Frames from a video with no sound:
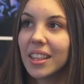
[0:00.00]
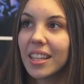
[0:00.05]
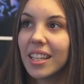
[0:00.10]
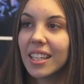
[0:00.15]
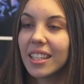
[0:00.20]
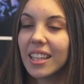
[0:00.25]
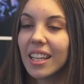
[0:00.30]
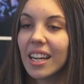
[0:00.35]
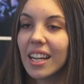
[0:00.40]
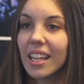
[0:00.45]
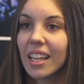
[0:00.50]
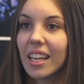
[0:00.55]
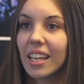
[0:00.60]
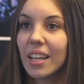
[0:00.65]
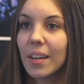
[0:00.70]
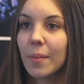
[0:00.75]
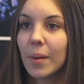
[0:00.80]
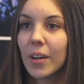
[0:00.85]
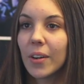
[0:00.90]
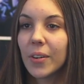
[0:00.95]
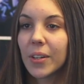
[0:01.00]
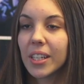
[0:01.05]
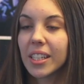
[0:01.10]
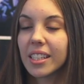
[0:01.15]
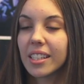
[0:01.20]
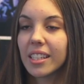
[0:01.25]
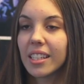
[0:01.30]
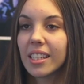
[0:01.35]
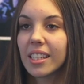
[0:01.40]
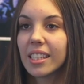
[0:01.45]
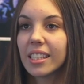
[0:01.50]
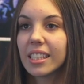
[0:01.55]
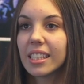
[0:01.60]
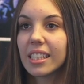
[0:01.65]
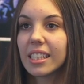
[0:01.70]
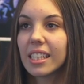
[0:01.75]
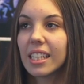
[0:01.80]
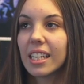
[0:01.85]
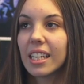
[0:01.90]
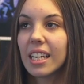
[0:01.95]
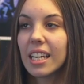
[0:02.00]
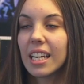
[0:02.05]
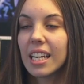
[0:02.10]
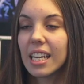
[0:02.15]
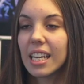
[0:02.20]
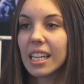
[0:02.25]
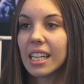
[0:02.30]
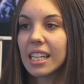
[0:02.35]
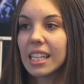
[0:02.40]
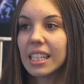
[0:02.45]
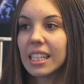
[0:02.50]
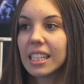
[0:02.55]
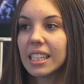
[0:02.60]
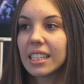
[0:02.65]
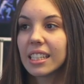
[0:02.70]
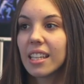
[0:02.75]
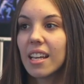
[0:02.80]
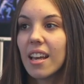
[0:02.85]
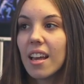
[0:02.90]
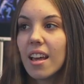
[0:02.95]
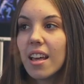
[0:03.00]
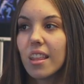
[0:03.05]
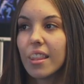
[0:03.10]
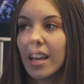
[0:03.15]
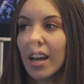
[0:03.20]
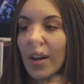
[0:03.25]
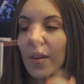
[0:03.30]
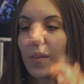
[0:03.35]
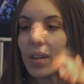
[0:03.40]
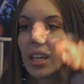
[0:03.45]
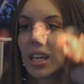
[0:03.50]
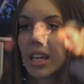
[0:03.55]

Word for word: thing that I like about orchestrists is that we